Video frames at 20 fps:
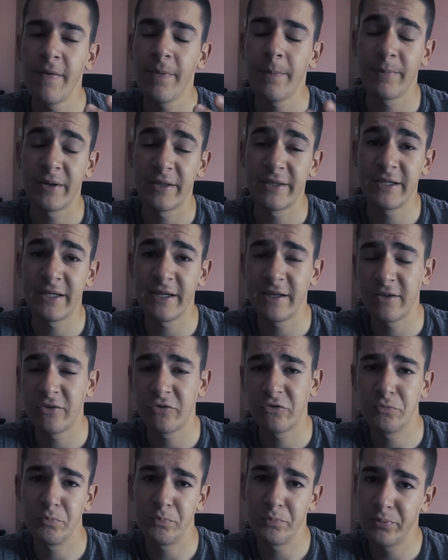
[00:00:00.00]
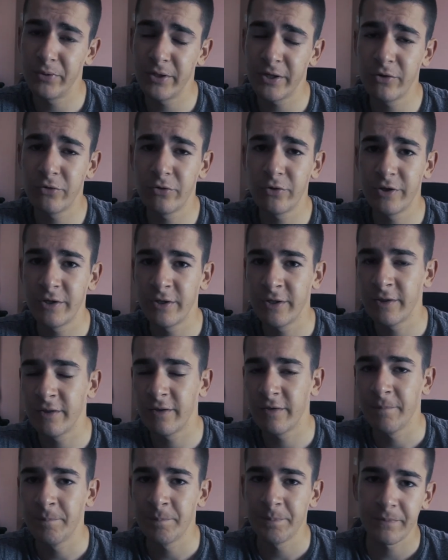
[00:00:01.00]
but he is pretty good
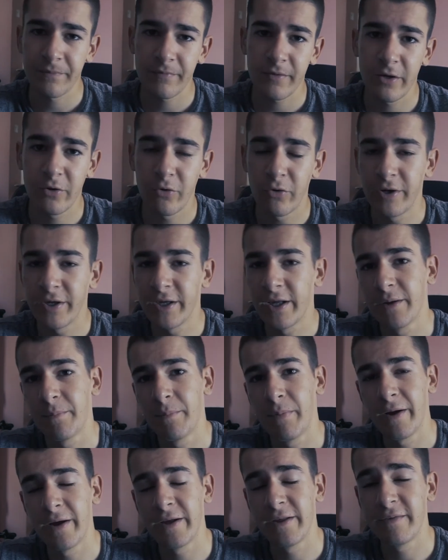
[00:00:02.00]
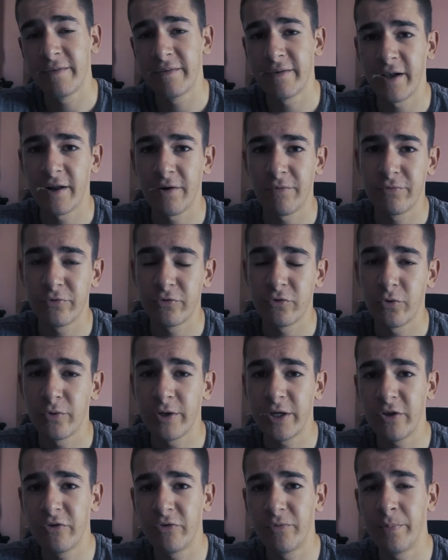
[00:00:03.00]
in going by itself, so
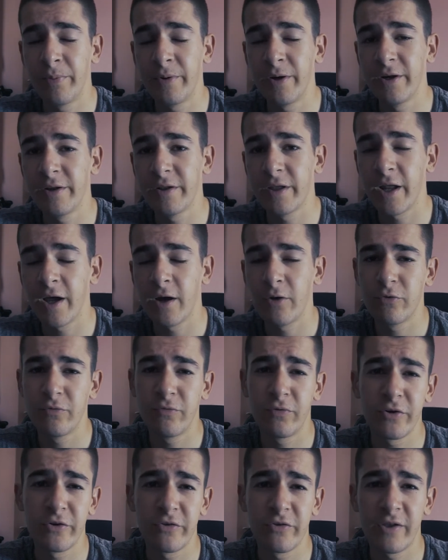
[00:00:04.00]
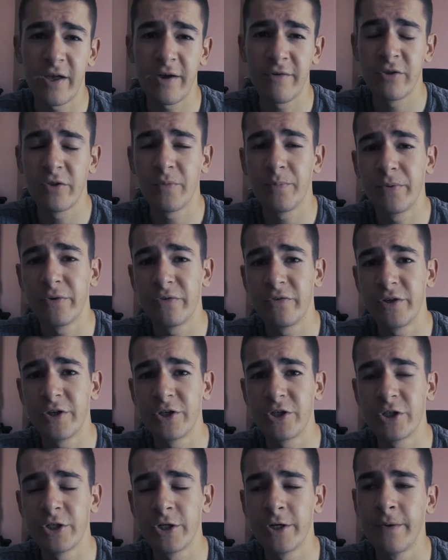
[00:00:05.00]
he sprinted out for 7th
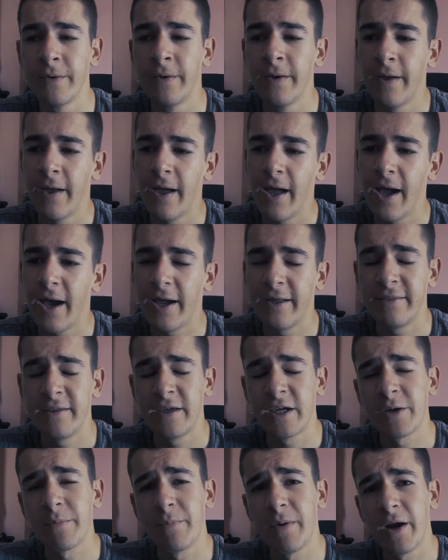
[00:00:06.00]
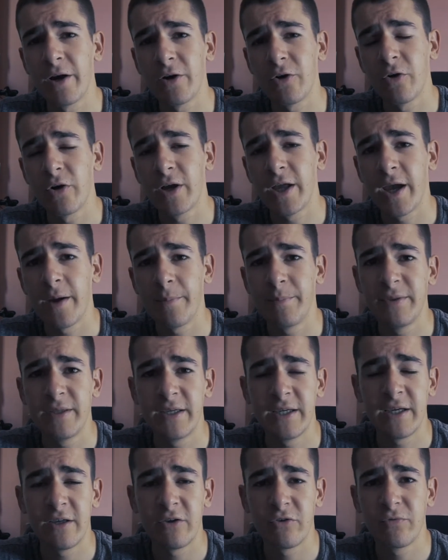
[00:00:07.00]
position. I think Marco
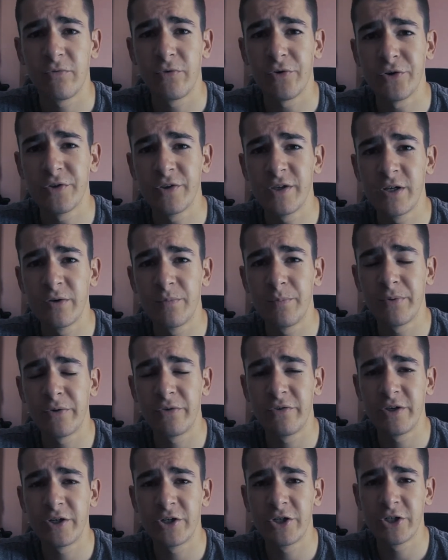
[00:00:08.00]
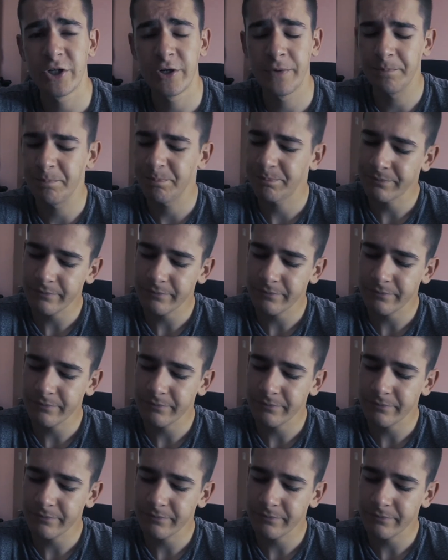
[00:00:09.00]
kept his 14th position,